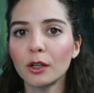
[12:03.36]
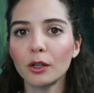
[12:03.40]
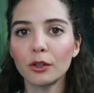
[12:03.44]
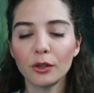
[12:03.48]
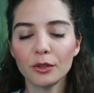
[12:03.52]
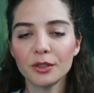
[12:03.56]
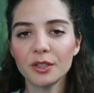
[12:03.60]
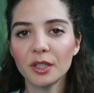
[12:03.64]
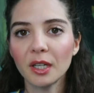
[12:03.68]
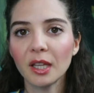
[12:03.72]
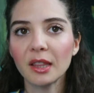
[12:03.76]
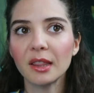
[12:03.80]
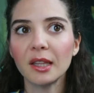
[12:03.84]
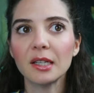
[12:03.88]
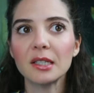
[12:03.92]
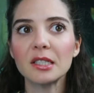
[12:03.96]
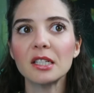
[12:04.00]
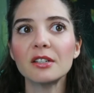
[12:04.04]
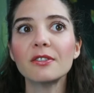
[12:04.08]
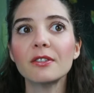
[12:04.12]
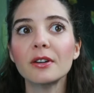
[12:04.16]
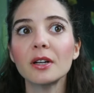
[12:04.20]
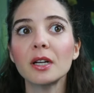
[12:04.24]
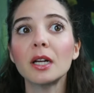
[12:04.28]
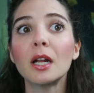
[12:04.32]
you know, knows anything
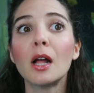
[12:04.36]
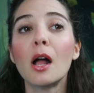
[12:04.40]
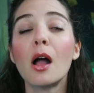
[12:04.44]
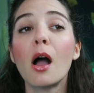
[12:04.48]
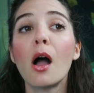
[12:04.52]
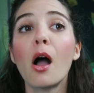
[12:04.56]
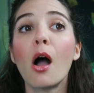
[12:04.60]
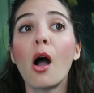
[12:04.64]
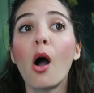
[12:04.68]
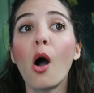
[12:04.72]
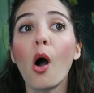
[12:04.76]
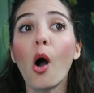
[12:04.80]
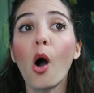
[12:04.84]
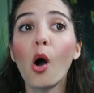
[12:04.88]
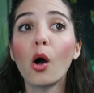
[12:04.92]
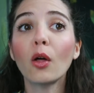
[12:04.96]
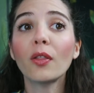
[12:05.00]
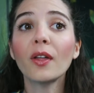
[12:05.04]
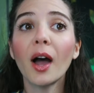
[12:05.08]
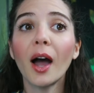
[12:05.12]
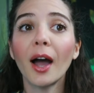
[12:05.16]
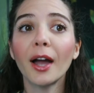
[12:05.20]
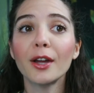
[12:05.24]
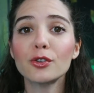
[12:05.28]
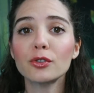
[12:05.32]
different, all
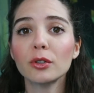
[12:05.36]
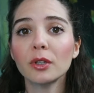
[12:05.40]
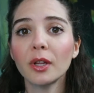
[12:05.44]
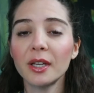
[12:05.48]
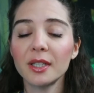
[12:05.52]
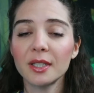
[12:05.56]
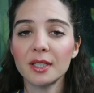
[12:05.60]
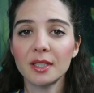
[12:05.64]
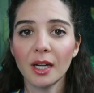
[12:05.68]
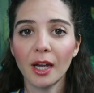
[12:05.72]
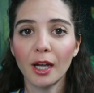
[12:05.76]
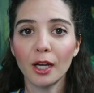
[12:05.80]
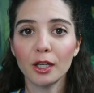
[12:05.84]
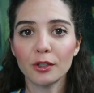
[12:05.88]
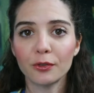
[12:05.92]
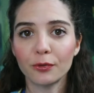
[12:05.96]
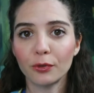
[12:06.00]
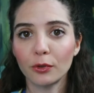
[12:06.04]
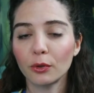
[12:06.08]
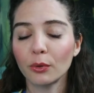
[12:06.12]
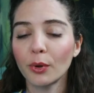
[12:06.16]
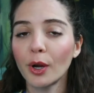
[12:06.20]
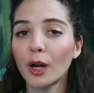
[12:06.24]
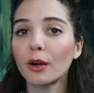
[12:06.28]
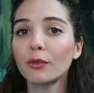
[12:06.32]
the hydrolyzed diets,
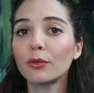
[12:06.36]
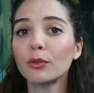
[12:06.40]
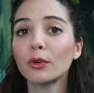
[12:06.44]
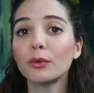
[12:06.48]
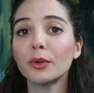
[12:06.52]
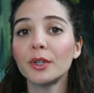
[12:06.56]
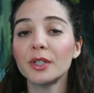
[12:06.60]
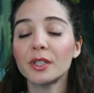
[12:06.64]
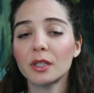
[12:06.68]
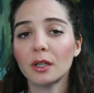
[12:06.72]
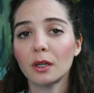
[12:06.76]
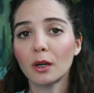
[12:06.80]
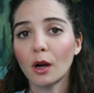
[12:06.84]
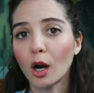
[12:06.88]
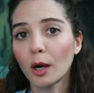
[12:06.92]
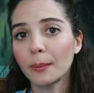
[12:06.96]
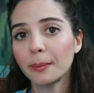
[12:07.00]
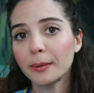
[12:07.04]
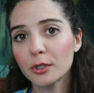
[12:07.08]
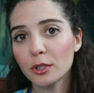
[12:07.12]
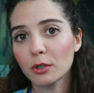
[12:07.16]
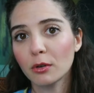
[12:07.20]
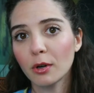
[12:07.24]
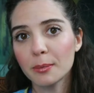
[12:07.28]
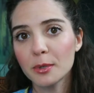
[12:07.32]
for whatever reason, are
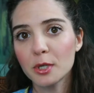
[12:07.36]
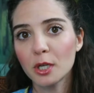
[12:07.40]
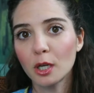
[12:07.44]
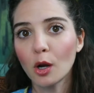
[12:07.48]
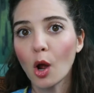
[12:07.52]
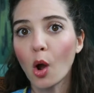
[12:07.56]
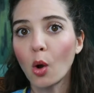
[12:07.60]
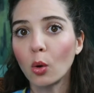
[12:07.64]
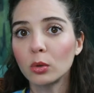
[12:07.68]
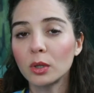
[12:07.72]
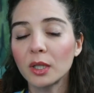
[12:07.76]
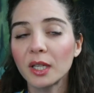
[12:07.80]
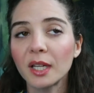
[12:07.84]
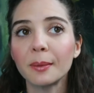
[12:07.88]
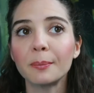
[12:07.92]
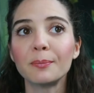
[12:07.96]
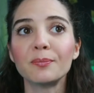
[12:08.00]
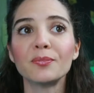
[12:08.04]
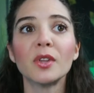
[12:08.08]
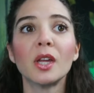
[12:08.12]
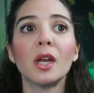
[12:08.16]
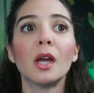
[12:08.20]
prescription only.